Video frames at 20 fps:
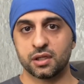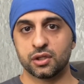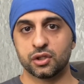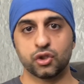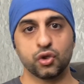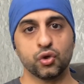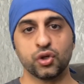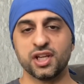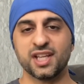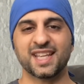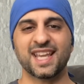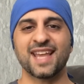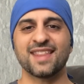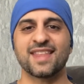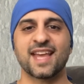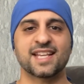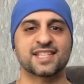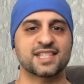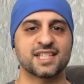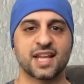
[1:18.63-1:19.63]
you're gonna get
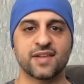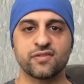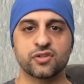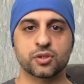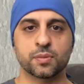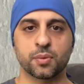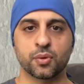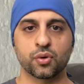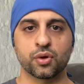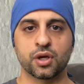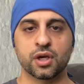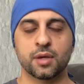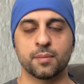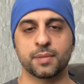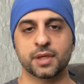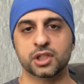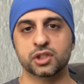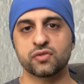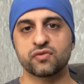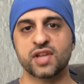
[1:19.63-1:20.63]
there. It's inevitable
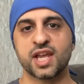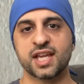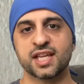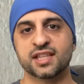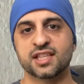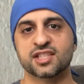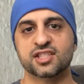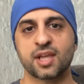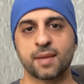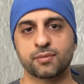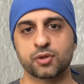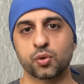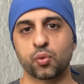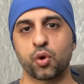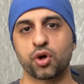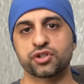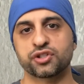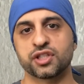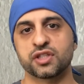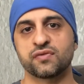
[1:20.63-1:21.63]
because you've taken the step to
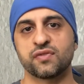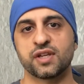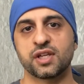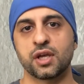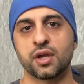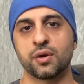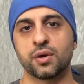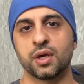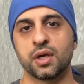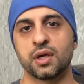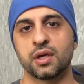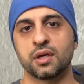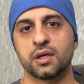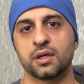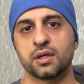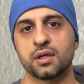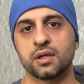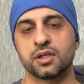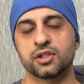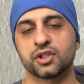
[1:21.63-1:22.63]
watch this video.
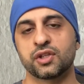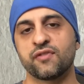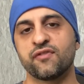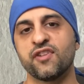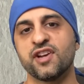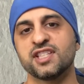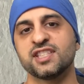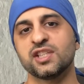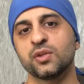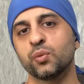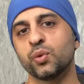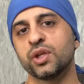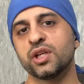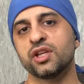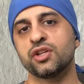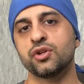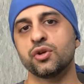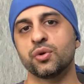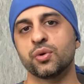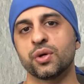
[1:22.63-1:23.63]
So the first thing we're
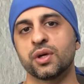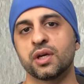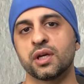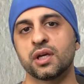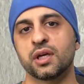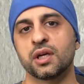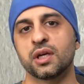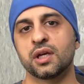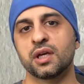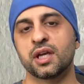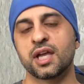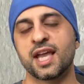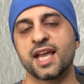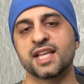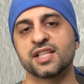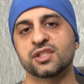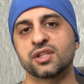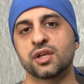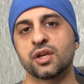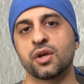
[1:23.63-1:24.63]
gonna do
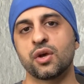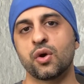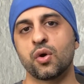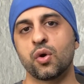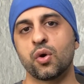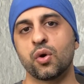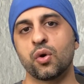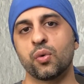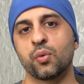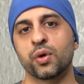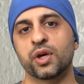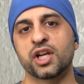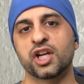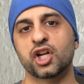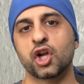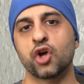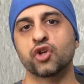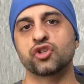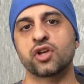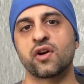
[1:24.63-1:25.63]
is we're gonna
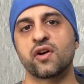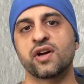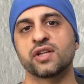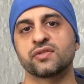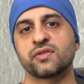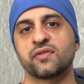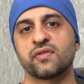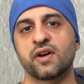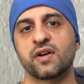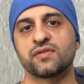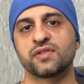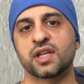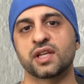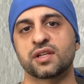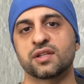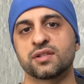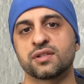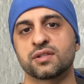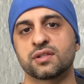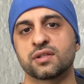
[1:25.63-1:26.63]
close our eyes for 5
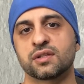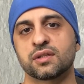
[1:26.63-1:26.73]
seconds